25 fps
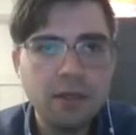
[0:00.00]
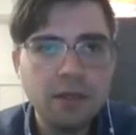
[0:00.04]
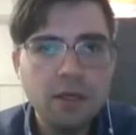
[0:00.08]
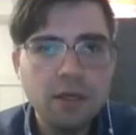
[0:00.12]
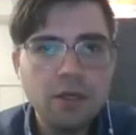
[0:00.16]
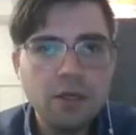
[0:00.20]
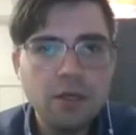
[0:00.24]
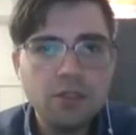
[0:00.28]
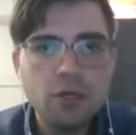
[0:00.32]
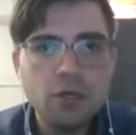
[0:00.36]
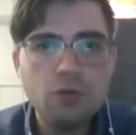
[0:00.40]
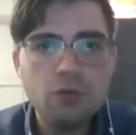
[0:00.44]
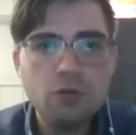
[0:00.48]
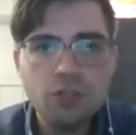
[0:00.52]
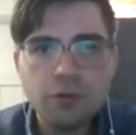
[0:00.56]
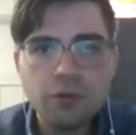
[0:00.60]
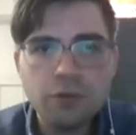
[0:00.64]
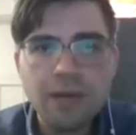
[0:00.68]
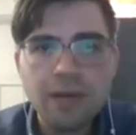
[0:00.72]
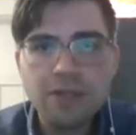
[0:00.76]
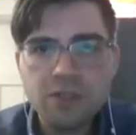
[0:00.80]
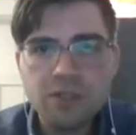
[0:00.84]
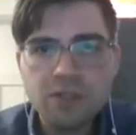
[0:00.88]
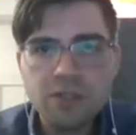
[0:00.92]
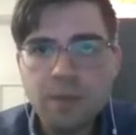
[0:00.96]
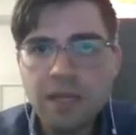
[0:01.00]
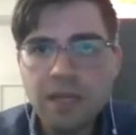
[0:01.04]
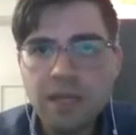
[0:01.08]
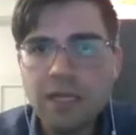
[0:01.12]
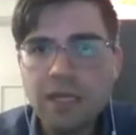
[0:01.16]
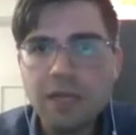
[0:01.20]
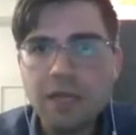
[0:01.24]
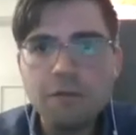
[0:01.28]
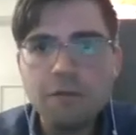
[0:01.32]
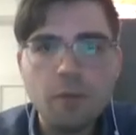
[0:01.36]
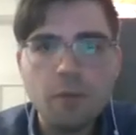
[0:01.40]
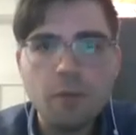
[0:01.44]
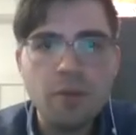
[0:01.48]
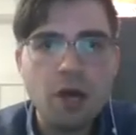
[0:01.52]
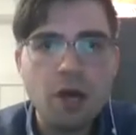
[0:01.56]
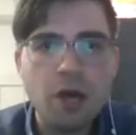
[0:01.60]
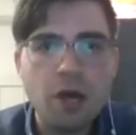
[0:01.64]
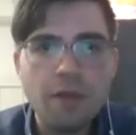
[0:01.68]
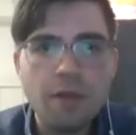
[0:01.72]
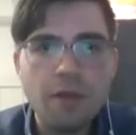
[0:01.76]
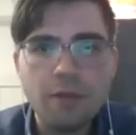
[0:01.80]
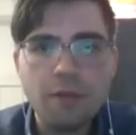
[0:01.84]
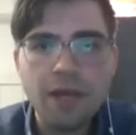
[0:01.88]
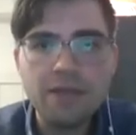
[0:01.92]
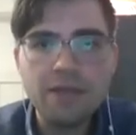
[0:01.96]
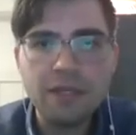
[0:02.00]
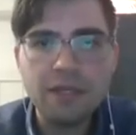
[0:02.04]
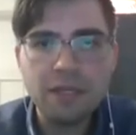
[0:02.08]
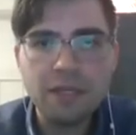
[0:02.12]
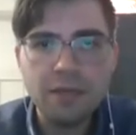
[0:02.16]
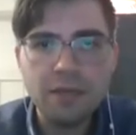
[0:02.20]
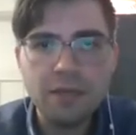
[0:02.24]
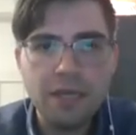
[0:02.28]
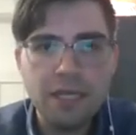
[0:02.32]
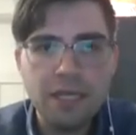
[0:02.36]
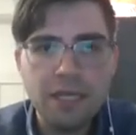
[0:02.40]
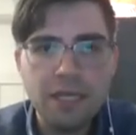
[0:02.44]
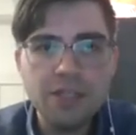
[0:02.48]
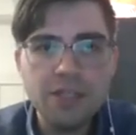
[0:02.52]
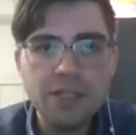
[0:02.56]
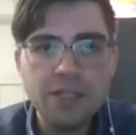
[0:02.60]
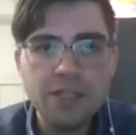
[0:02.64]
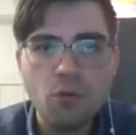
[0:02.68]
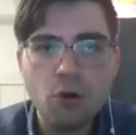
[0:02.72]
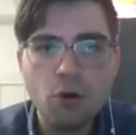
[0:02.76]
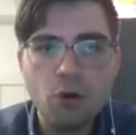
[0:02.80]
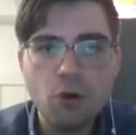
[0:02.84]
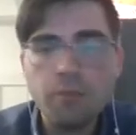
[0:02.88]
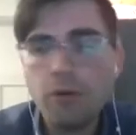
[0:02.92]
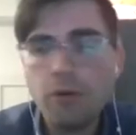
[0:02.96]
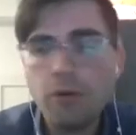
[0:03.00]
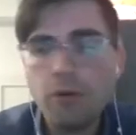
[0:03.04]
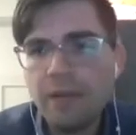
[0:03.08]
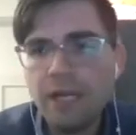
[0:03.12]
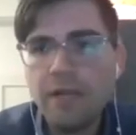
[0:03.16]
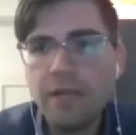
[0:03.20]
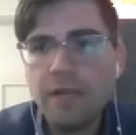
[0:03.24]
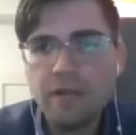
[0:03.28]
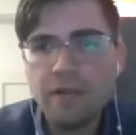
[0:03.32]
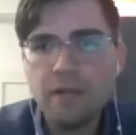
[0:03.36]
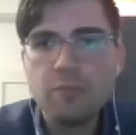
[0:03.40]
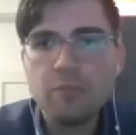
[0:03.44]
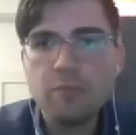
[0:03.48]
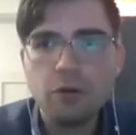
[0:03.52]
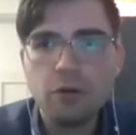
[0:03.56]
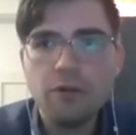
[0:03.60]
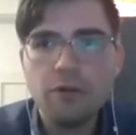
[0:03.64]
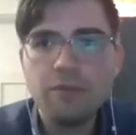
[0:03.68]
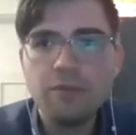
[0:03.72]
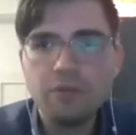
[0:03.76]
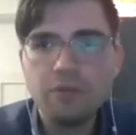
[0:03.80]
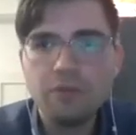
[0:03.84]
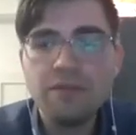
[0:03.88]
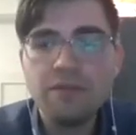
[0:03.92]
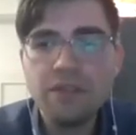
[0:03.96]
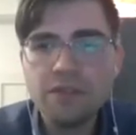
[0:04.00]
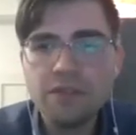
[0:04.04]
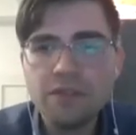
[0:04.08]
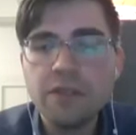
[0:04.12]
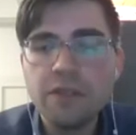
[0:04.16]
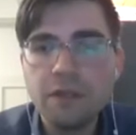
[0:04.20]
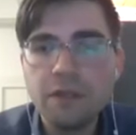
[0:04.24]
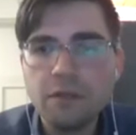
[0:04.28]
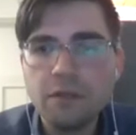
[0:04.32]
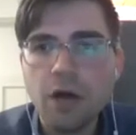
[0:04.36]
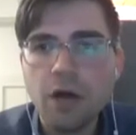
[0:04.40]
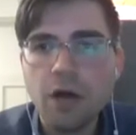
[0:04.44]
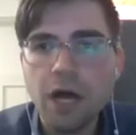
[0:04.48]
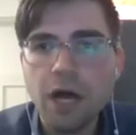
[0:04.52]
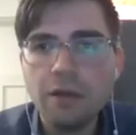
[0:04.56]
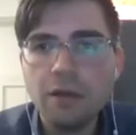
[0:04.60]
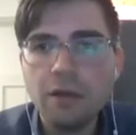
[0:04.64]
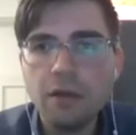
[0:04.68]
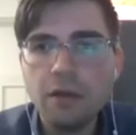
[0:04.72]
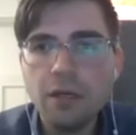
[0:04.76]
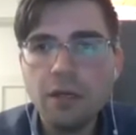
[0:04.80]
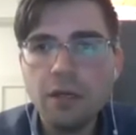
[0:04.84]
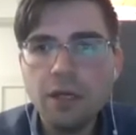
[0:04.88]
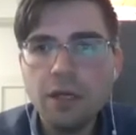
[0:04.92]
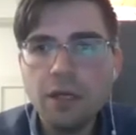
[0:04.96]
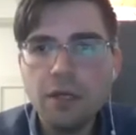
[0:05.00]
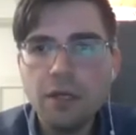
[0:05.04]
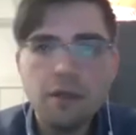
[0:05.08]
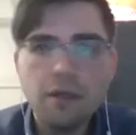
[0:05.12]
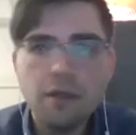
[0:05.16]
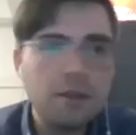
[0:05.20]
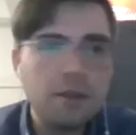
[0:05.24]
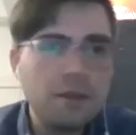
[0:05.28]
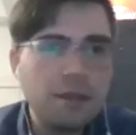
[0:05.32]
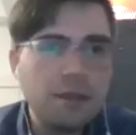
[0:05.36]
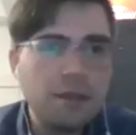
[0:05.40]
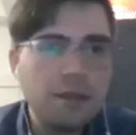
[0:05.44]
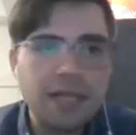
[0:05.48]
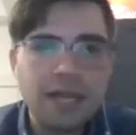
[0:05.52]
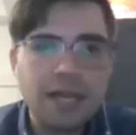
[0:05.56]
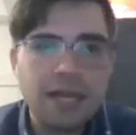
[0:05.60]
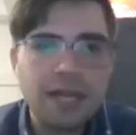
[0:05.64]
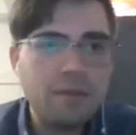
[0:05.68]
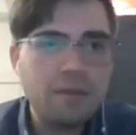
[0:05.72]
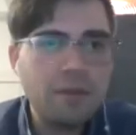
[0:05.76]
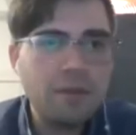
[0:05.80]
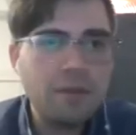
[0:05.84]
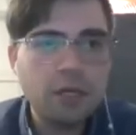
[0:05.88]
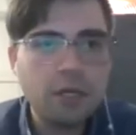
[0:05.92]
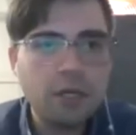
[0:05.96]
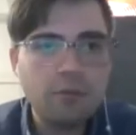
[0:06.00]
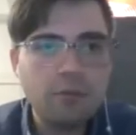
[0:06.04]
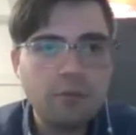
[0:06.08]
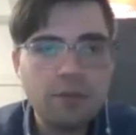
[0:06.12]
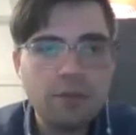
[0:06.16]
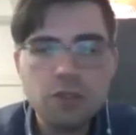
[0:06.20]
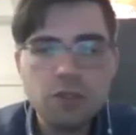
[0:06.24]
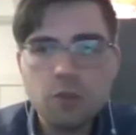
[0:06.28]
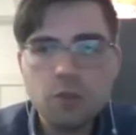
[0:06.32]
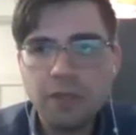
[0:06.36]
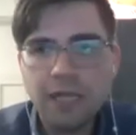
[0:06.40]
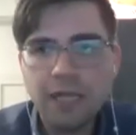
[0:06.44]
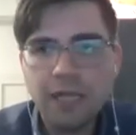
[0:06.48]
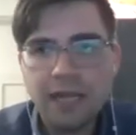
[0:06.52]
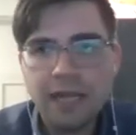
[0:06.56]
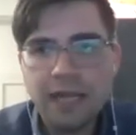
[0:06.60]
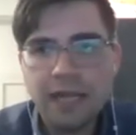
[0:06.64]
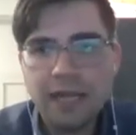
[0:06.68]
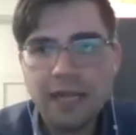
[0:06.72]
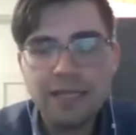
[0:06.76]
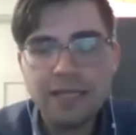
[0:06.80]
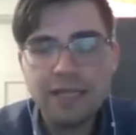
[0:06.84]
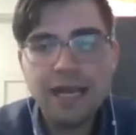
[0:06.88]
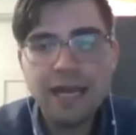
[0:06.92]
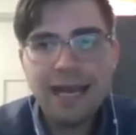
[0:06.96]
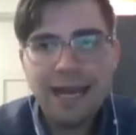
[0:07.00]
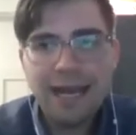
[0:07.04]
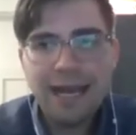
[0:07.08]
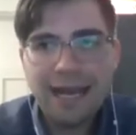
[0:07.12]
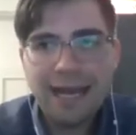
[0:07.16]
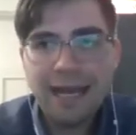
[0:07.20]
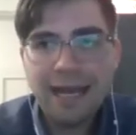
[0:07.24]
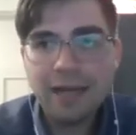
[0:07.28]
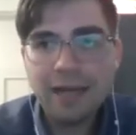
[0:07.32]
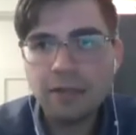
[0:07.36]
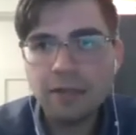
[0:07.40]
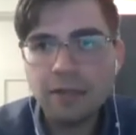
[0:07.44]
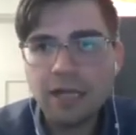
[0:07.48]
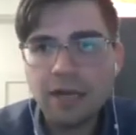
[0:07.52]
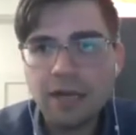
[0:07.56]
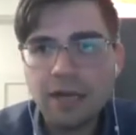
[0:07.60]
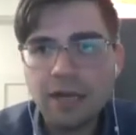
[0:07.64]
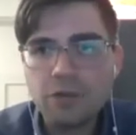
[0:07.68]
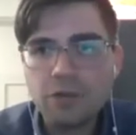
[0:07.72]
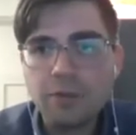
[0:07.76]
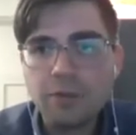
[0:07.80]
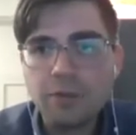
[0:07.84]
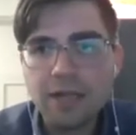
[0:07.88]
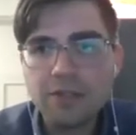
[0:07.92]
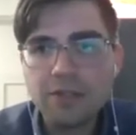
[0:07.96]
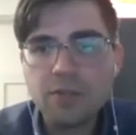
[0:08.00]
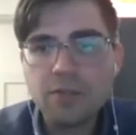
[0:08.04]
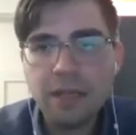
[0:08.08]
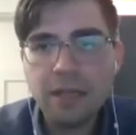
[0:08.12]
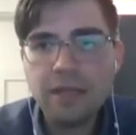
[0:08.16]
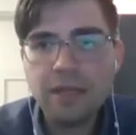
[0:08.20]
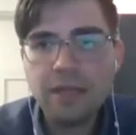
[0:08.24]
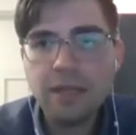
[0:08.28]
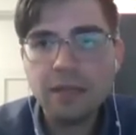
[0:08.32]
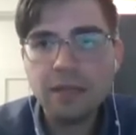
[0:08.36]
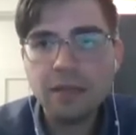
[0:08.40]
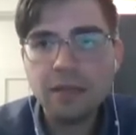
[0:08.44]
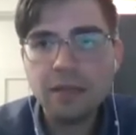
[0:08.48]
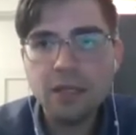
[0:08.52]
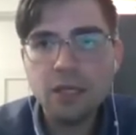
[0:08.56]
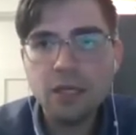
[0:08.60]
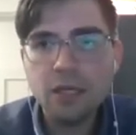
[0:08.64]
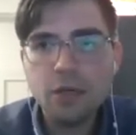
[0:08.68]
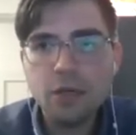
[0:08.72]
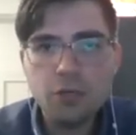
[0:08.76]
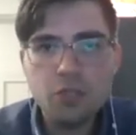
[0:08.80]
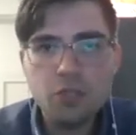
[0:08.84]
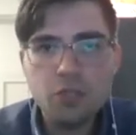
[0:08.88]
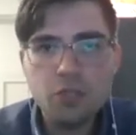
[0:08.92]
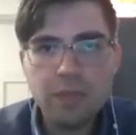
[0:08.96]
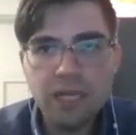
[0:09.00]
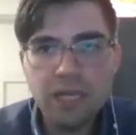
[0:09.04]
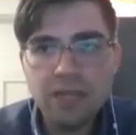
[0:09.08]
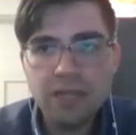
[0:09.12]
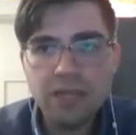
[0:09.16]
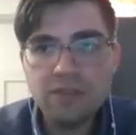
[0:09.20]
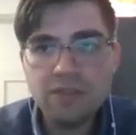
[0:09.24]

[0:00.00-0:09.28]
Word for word: So direct spending from an authorizing committee is more permitted than pre- previously thought. A lot of the American Rescue Plan Act had a lot of direct spending which means